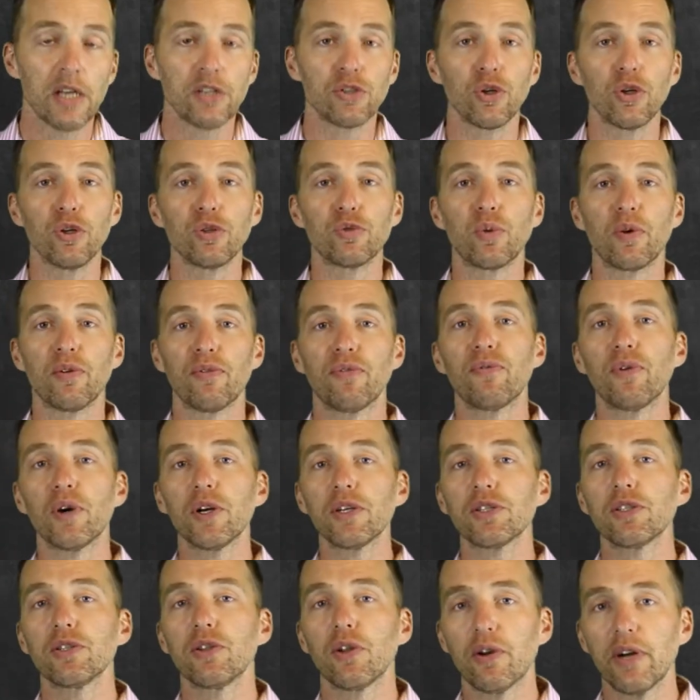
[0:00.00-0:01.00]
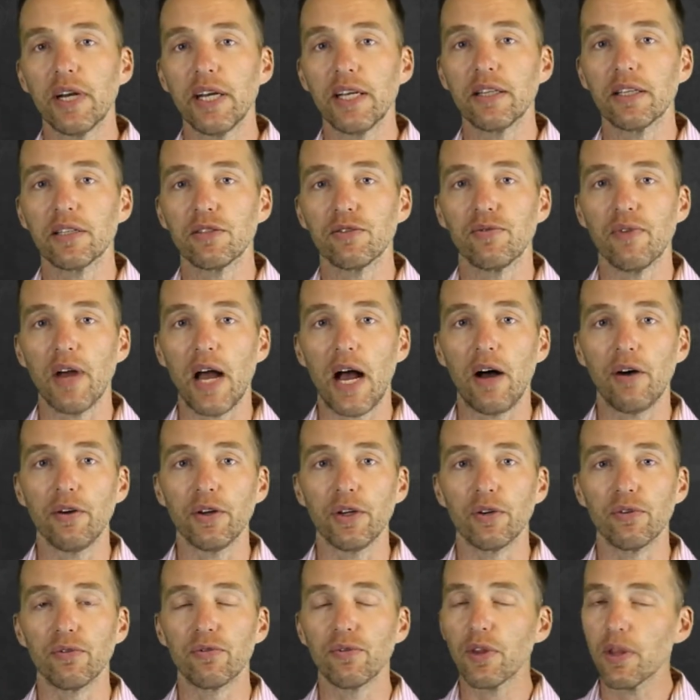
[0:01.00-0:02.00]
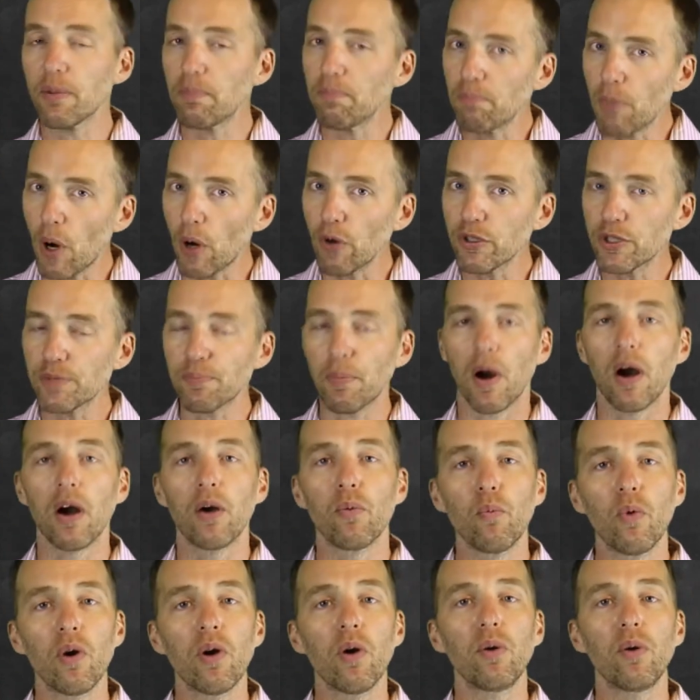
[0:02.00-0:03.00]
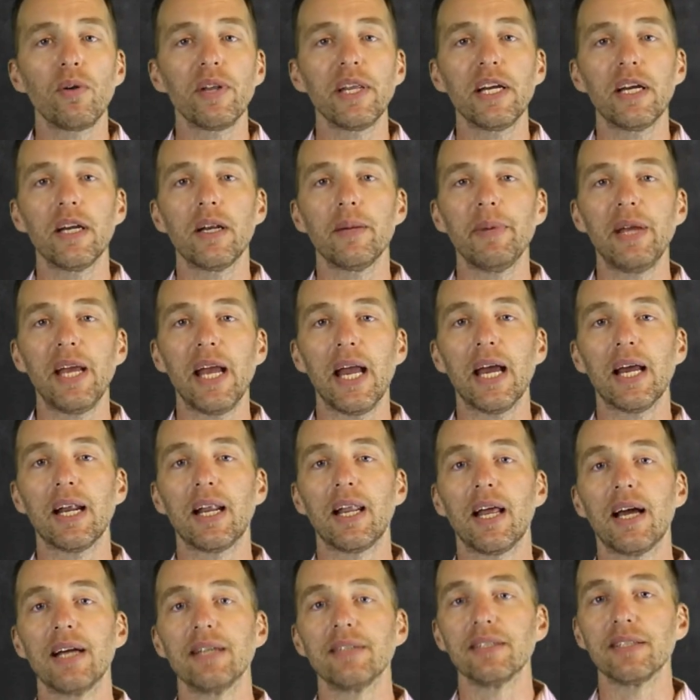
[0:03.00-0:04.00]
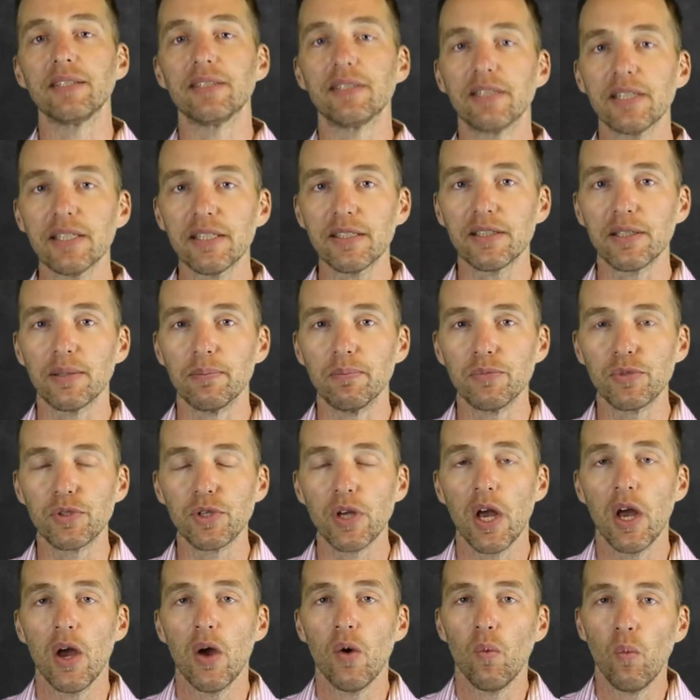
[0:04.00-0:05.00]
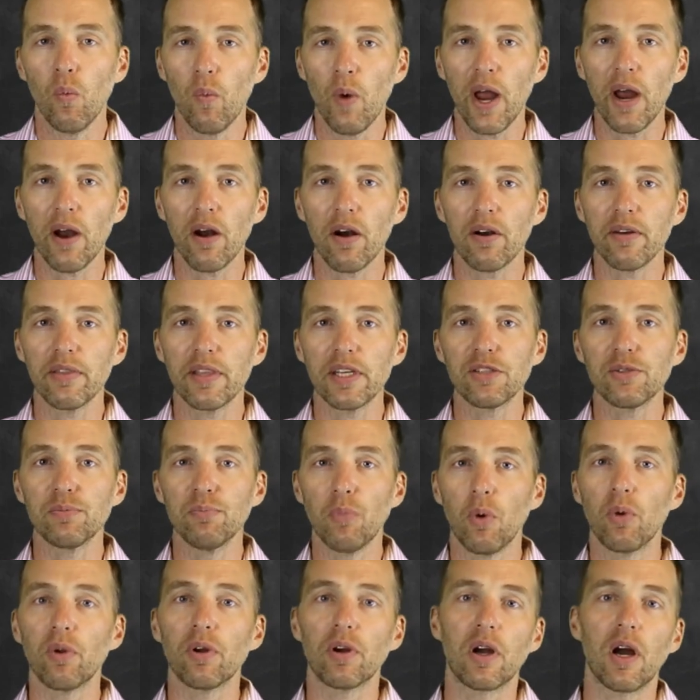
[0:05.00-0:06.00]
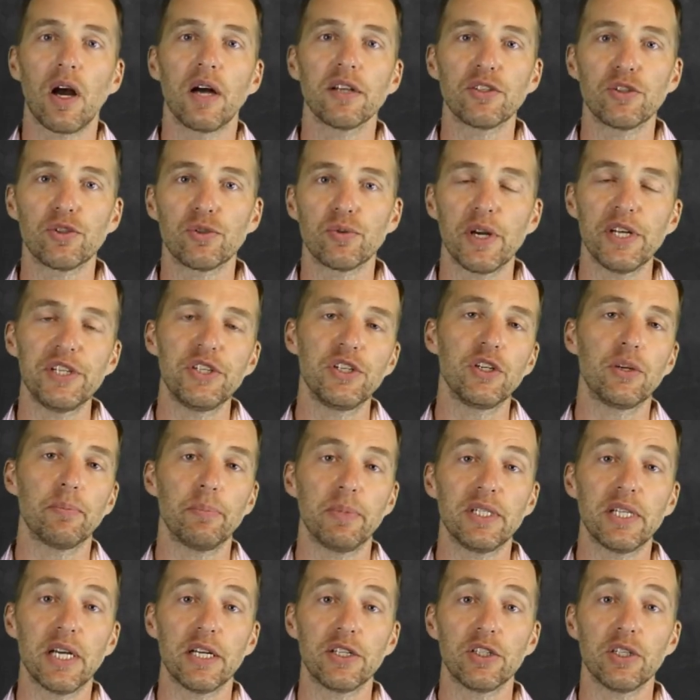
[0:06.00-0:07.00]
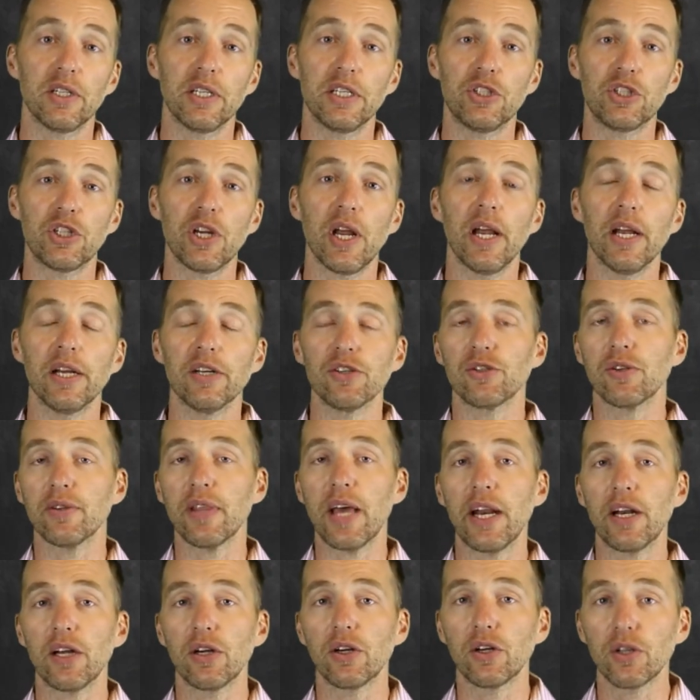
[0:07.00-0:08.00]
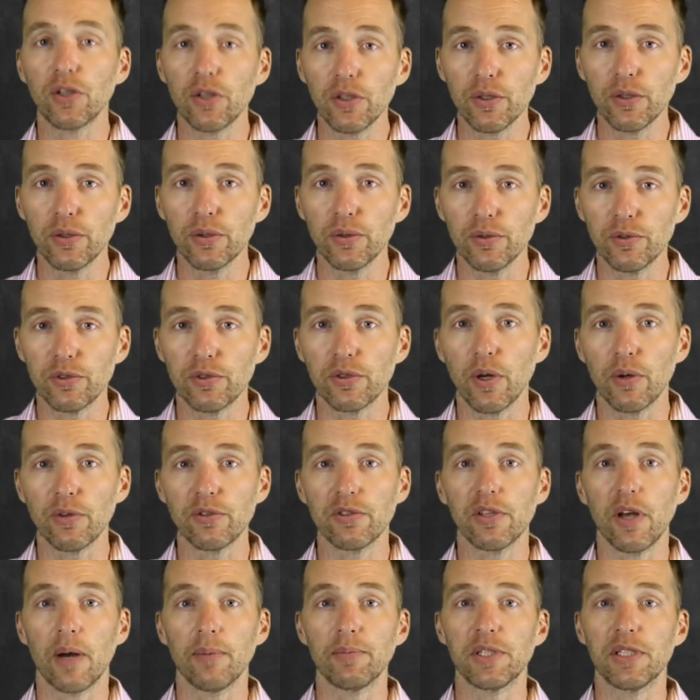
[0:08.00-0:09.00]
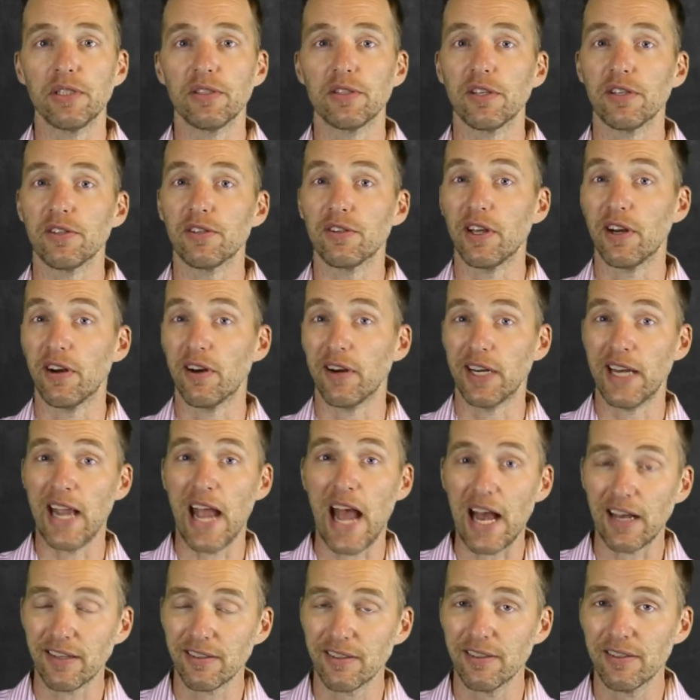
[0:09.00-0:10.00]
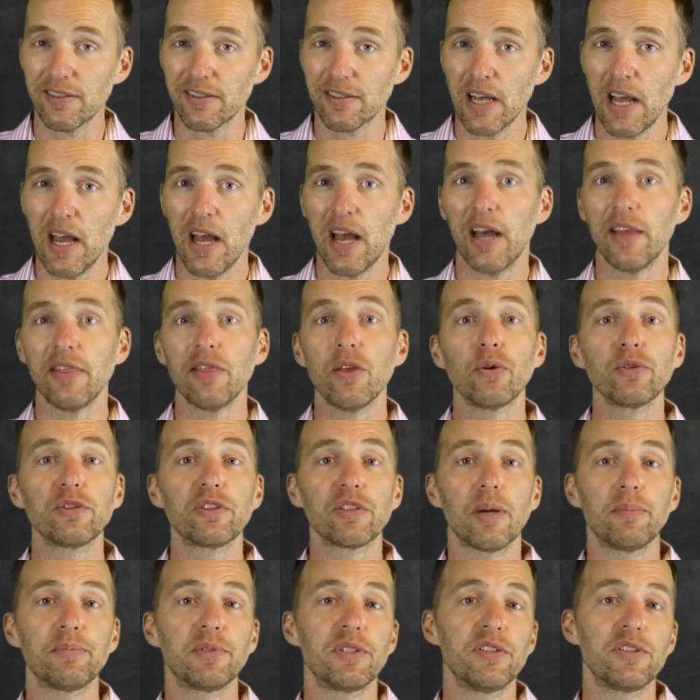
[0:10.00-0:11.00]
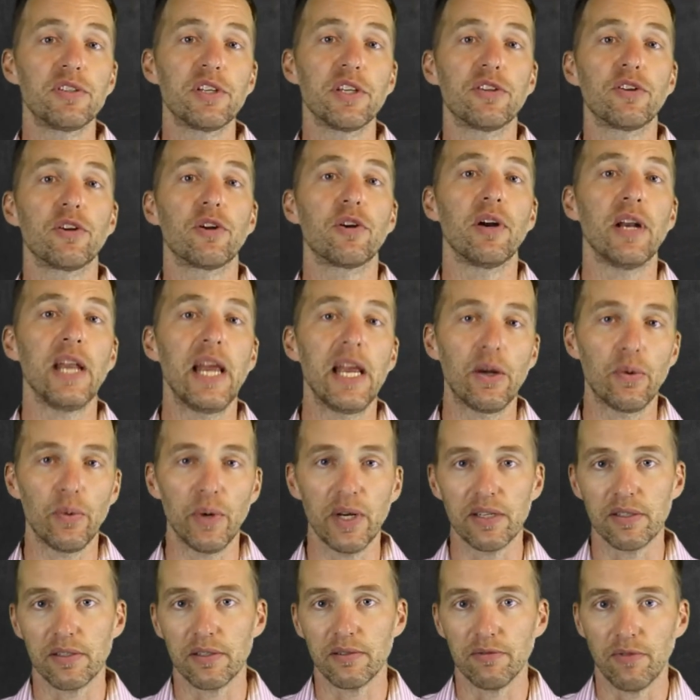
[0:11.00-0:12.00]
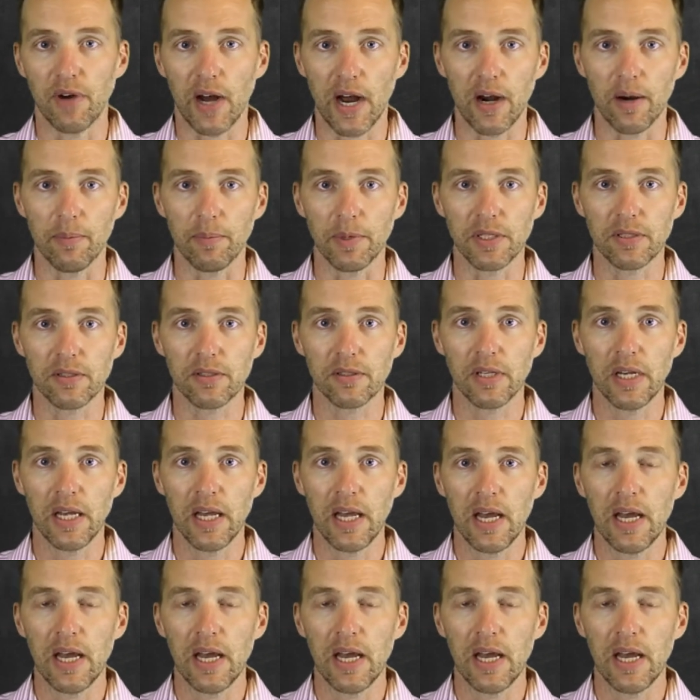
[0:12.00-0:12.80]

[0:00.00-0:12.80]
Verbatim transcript: So as we're first learning this value, for the most part, we're only going to be analyzing systems where this molar concentration could potentially change. So that includes those substances that are gases and those substances that are in aqueous environments.